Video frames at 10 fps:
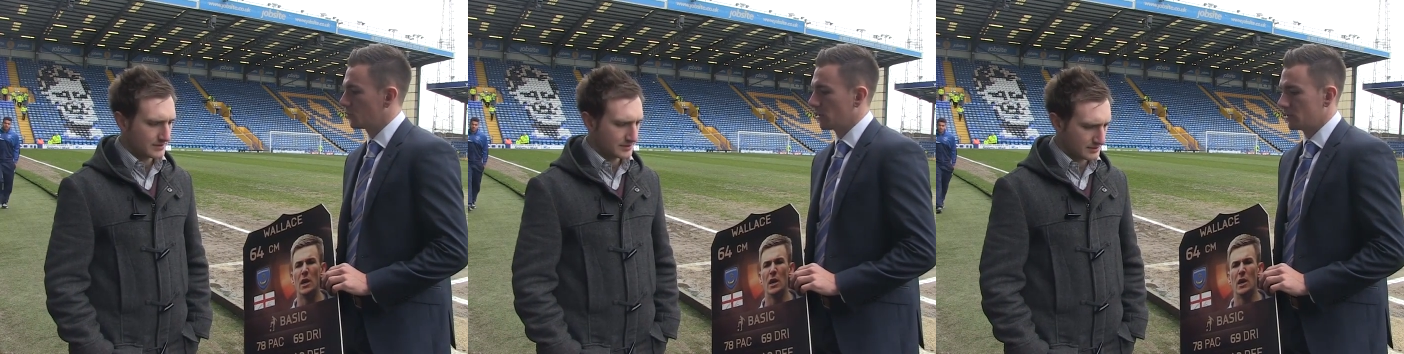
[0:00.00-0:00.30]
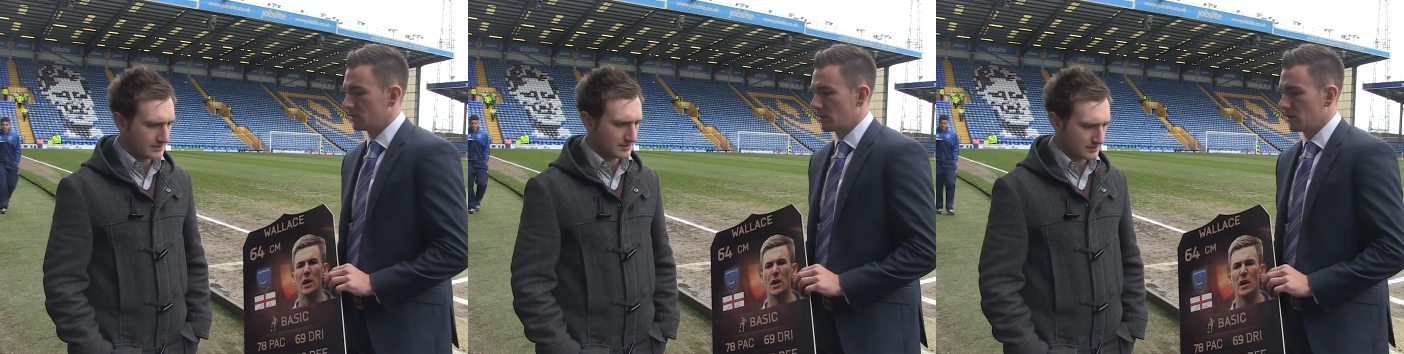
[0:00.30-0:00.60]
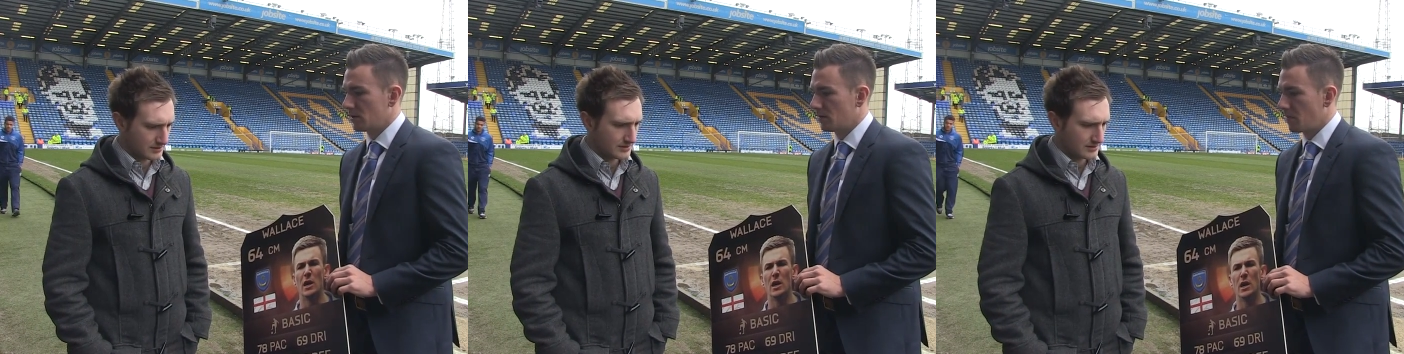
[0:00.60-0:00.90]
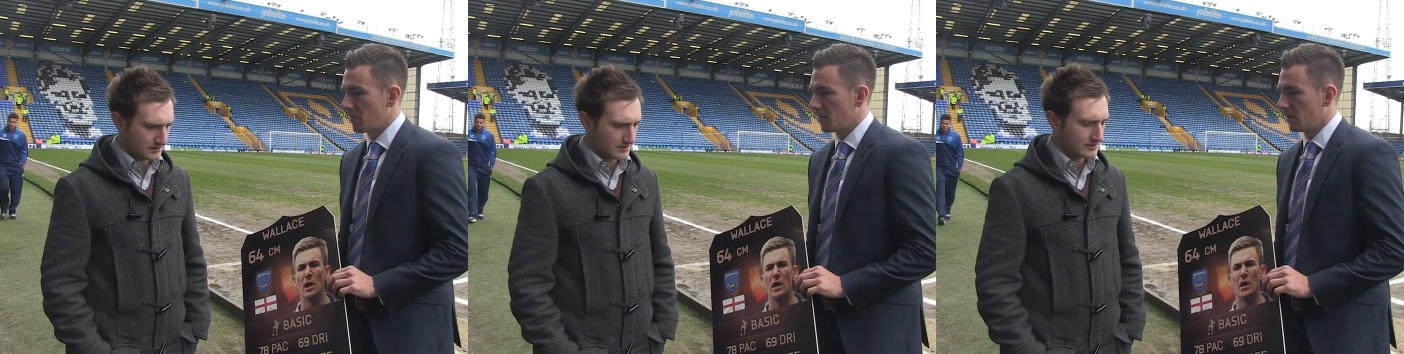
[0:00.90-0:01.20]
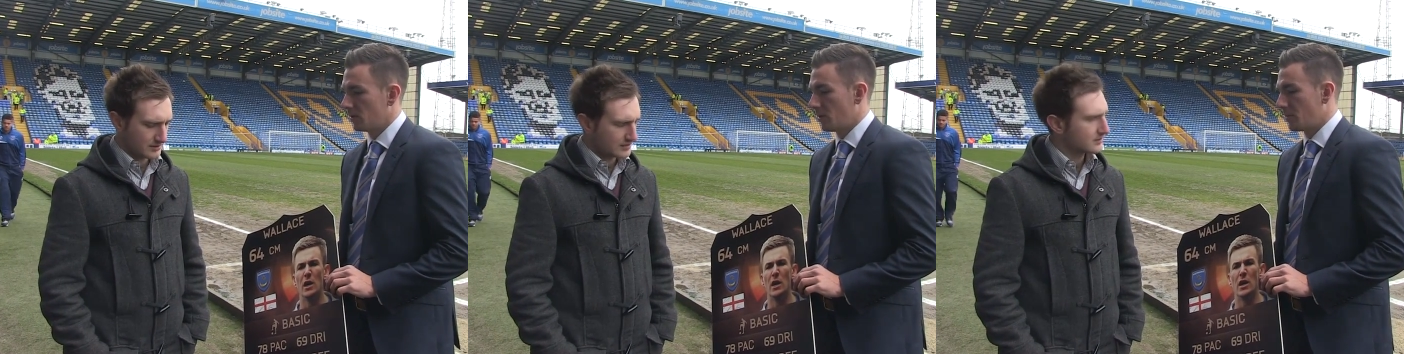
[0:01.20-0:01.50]
Speaker 1: week is
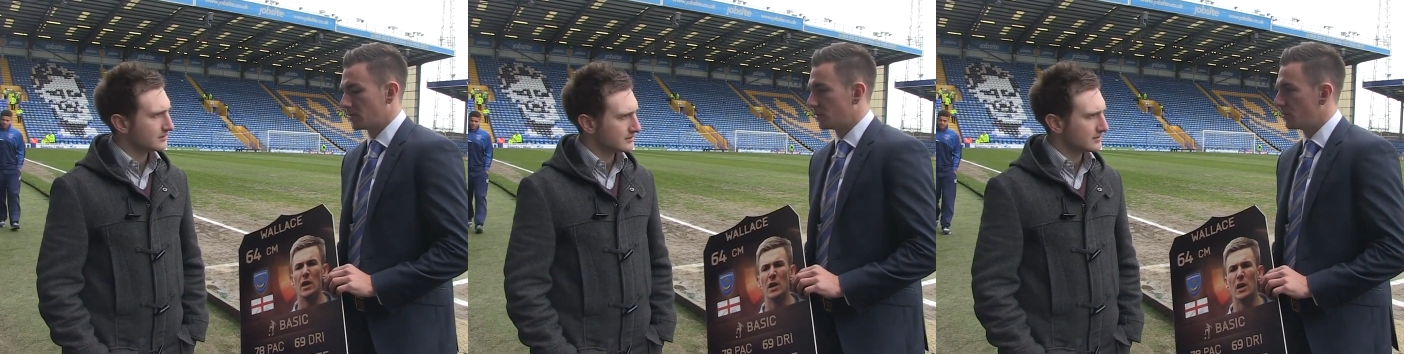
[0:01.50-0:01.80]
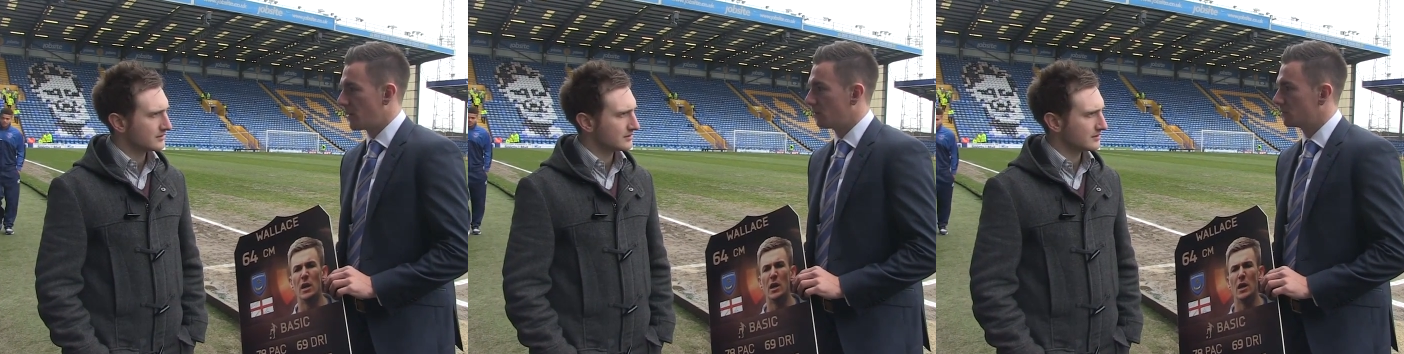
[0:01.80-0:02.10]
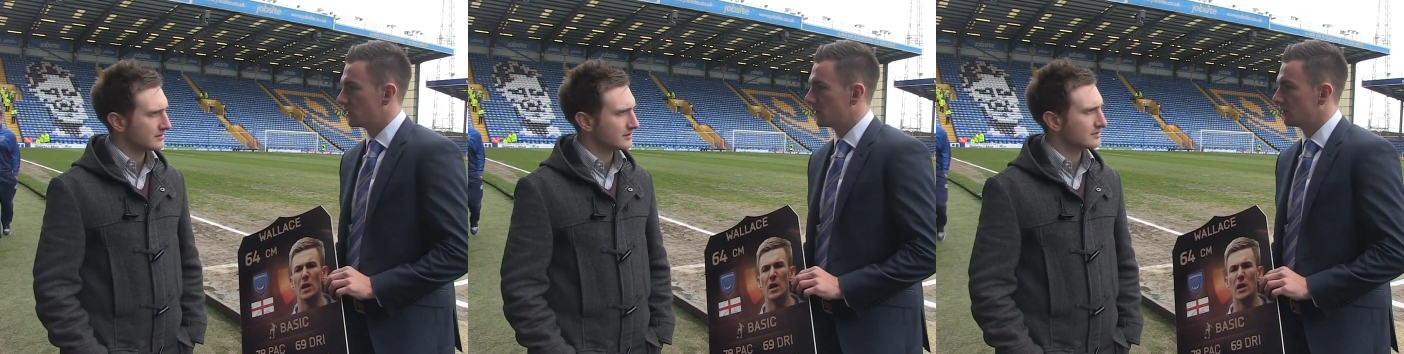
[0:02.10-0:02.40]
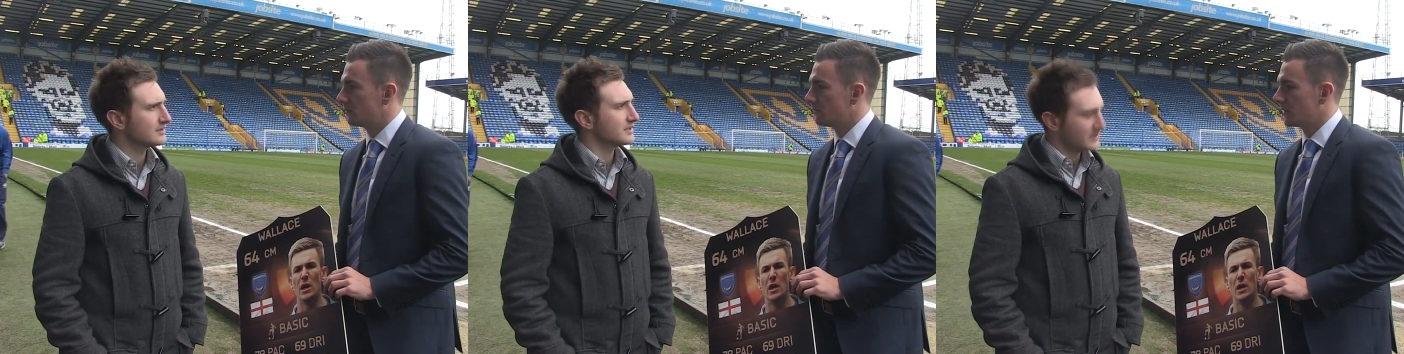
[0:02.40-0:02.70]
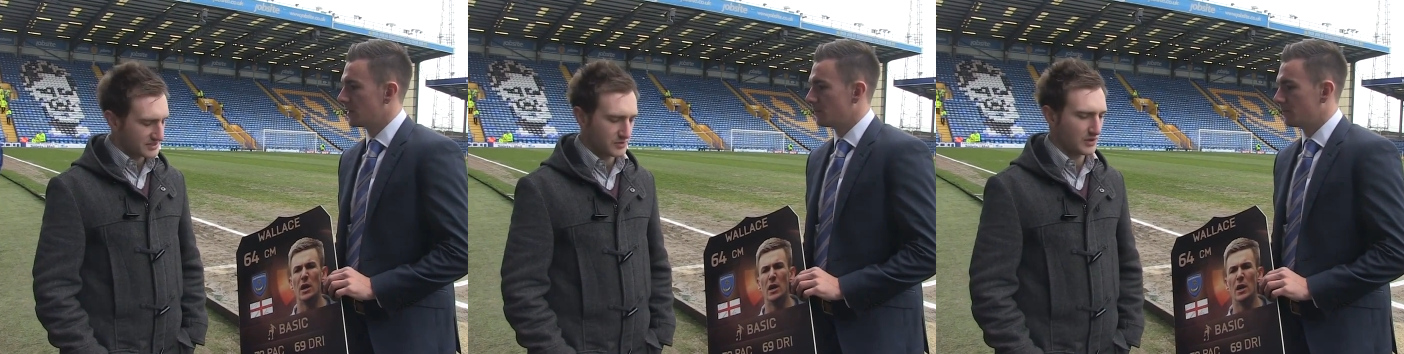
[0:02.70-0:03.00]
uh, I'm buzzing about. Obviously,
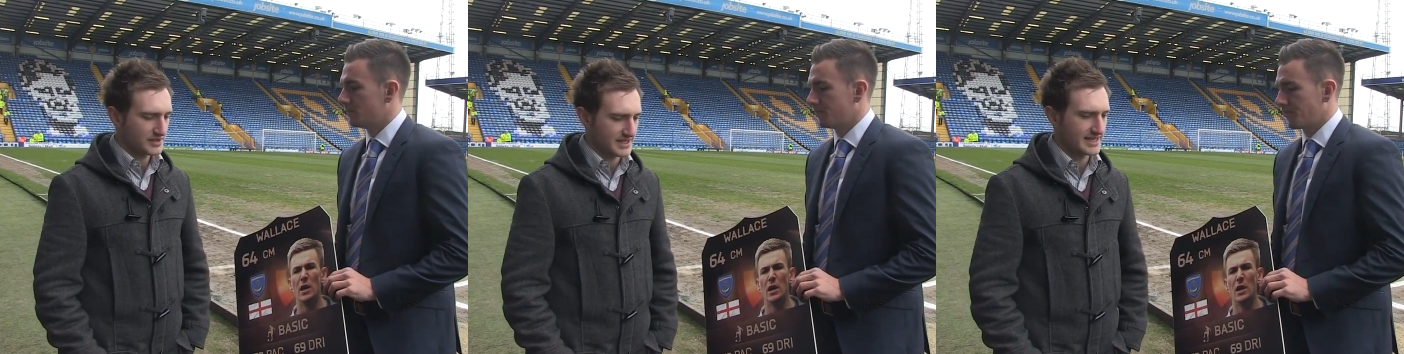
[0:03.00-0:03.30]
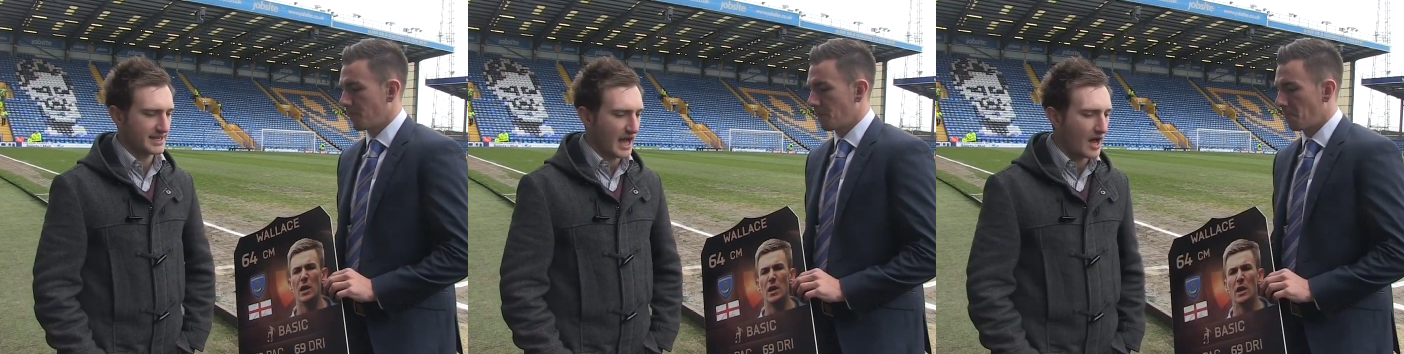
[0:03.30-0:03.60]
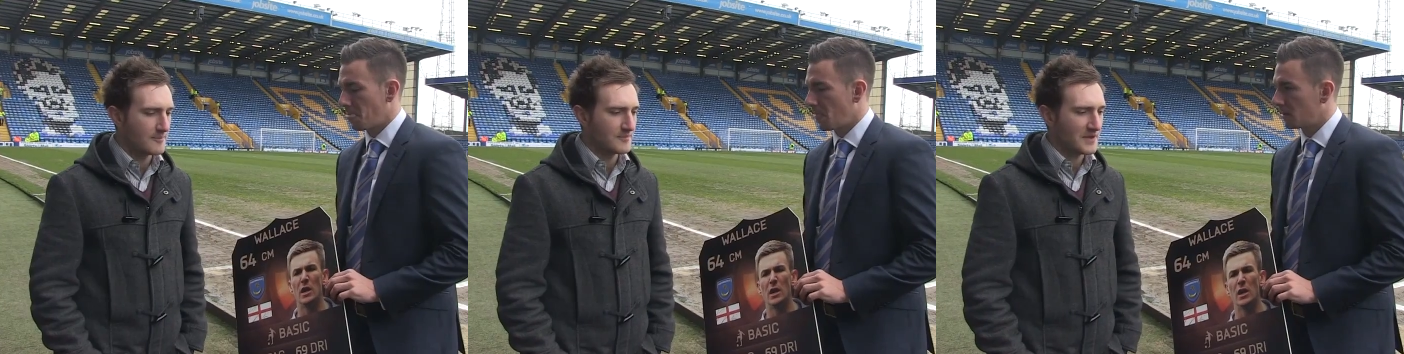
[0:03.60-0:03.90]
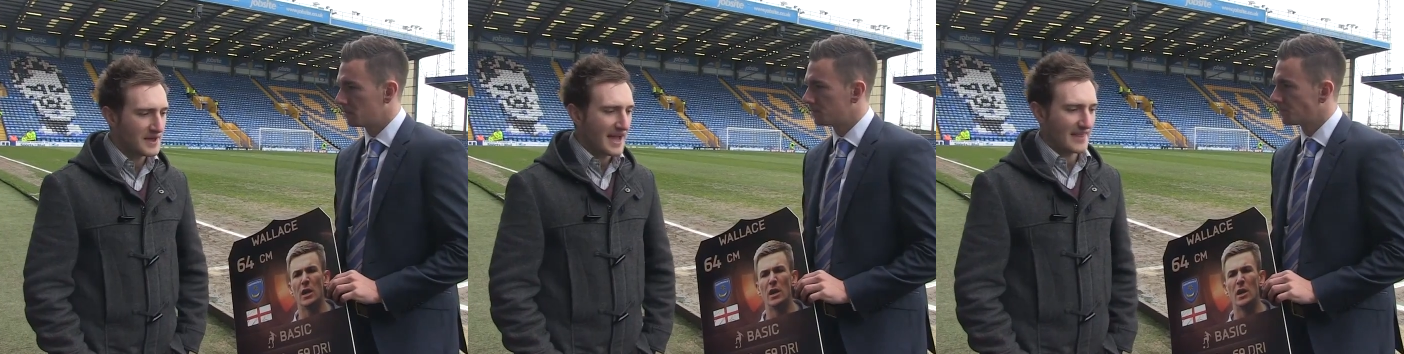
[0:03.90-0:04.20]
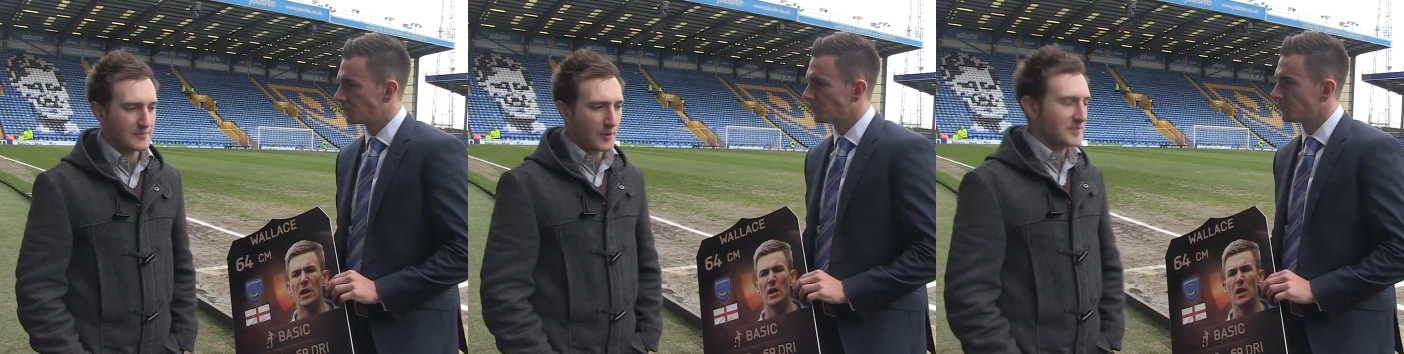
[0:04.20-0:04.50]
it's
Speaker 2: quality. Um,
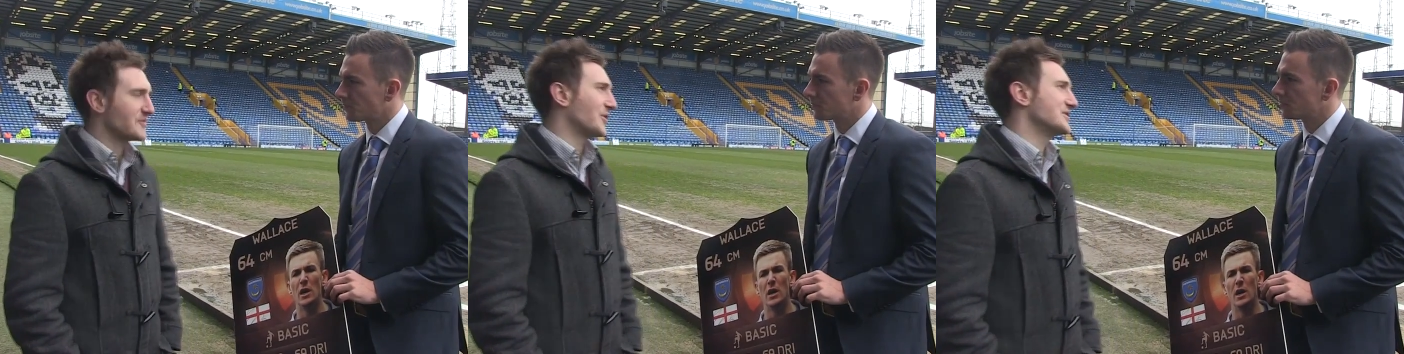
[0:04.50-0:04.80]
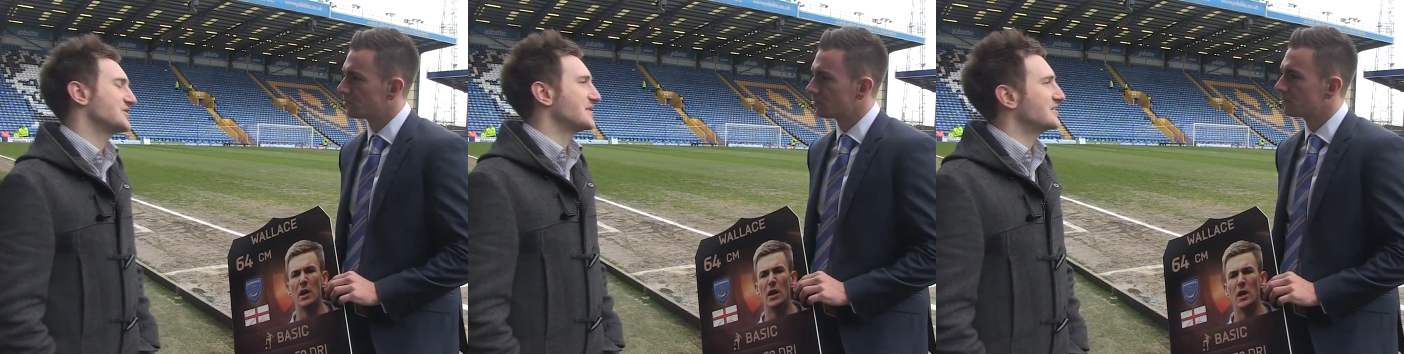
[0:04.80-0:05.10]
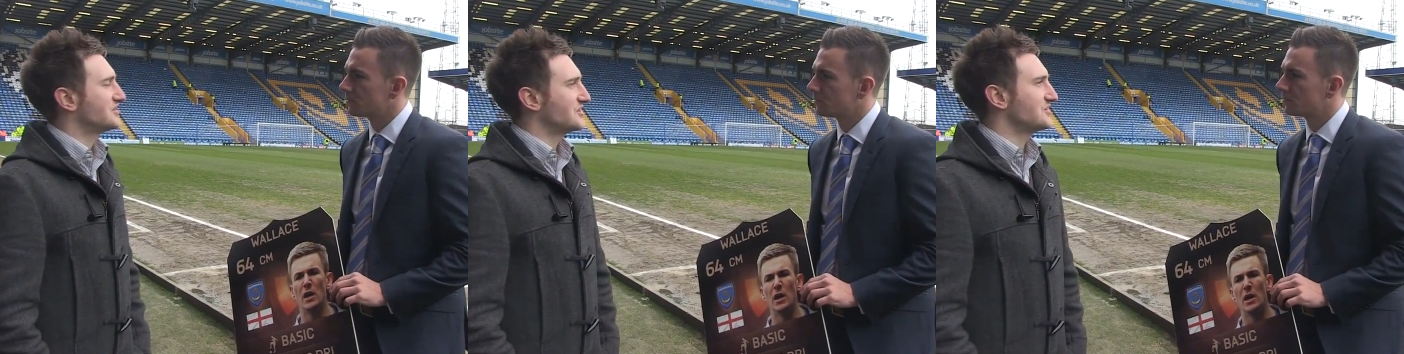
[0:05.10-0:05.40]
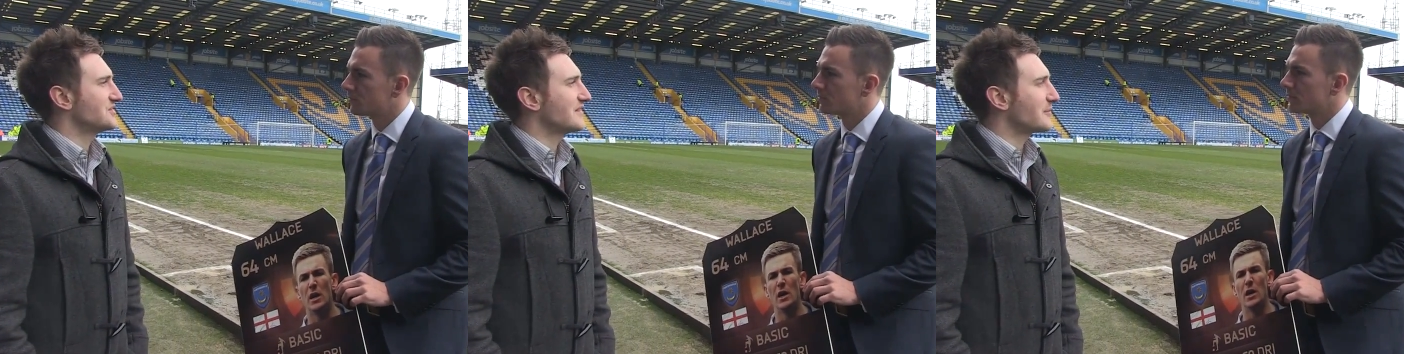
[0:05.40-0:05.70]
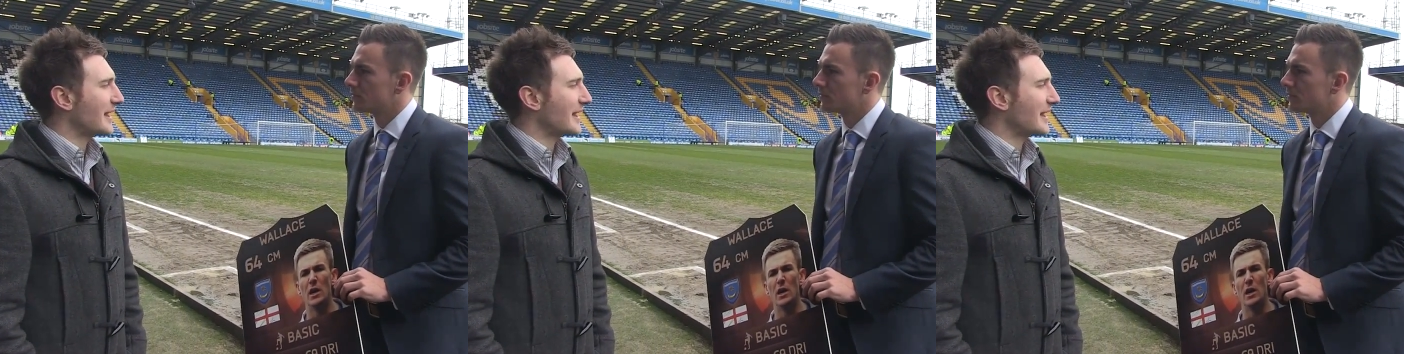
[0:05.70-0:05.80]
and the Pompey boys, do you, do you, do you ever